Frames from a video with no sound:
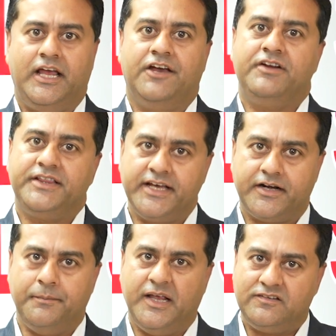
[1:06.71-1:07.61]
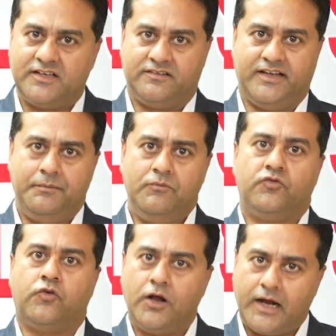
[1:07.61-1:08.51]
everything remains the same
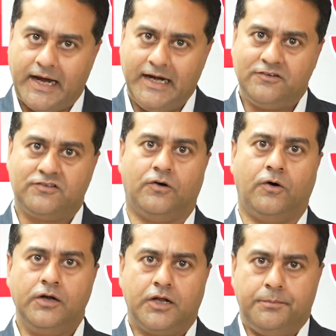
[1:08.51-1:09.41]
for IELTS on